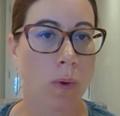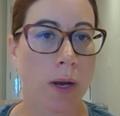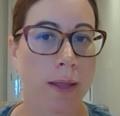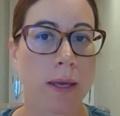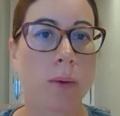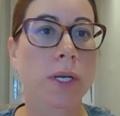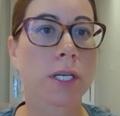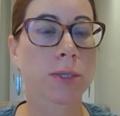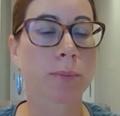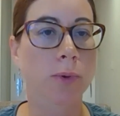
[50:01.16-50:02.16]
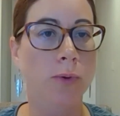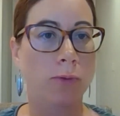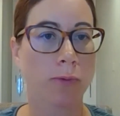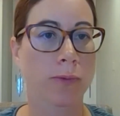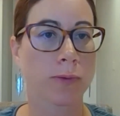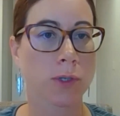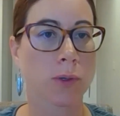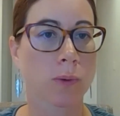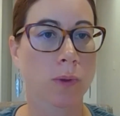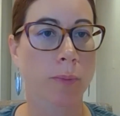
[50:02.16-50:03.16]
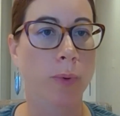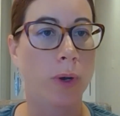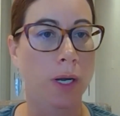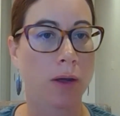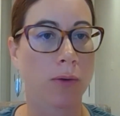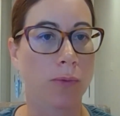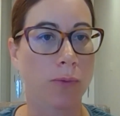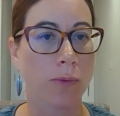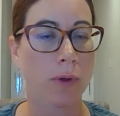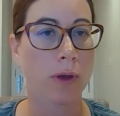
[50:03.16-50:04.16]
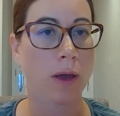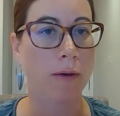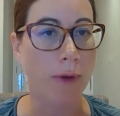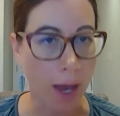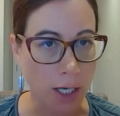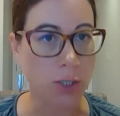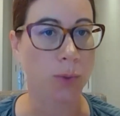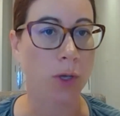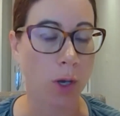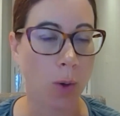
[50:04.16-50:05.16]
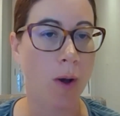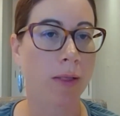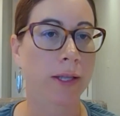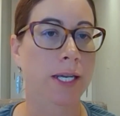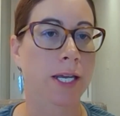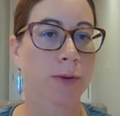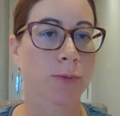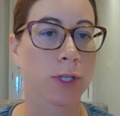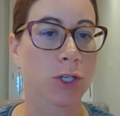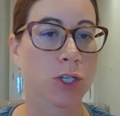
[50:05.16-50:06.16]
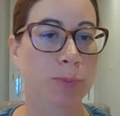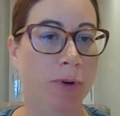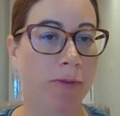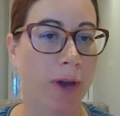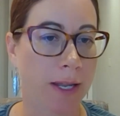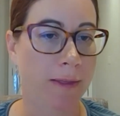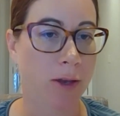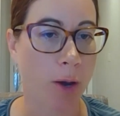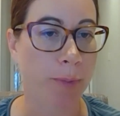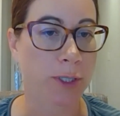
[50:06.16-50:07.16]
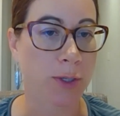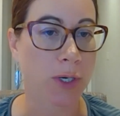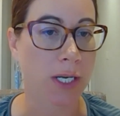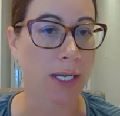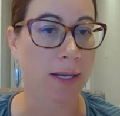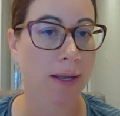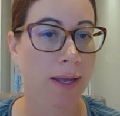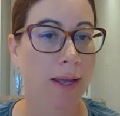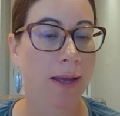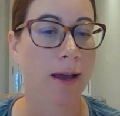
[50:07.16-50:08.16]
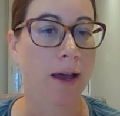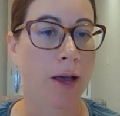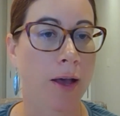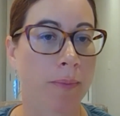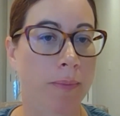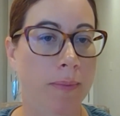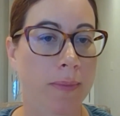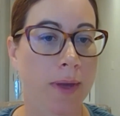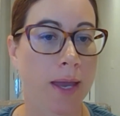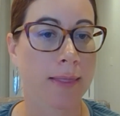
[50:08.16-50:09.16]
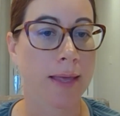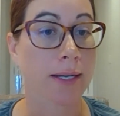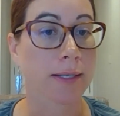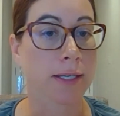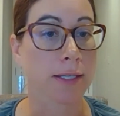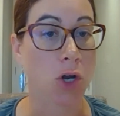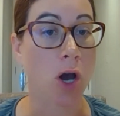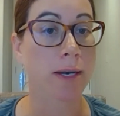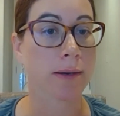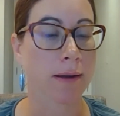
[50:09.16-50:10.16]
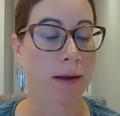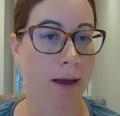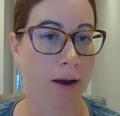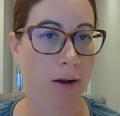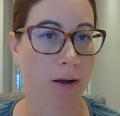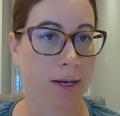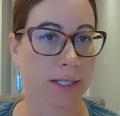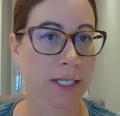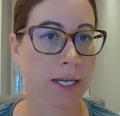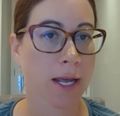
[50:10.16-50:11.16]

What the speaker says: I think we need to move to the point of actual equality and really just providing the opportunity, and that it's not a higher cost.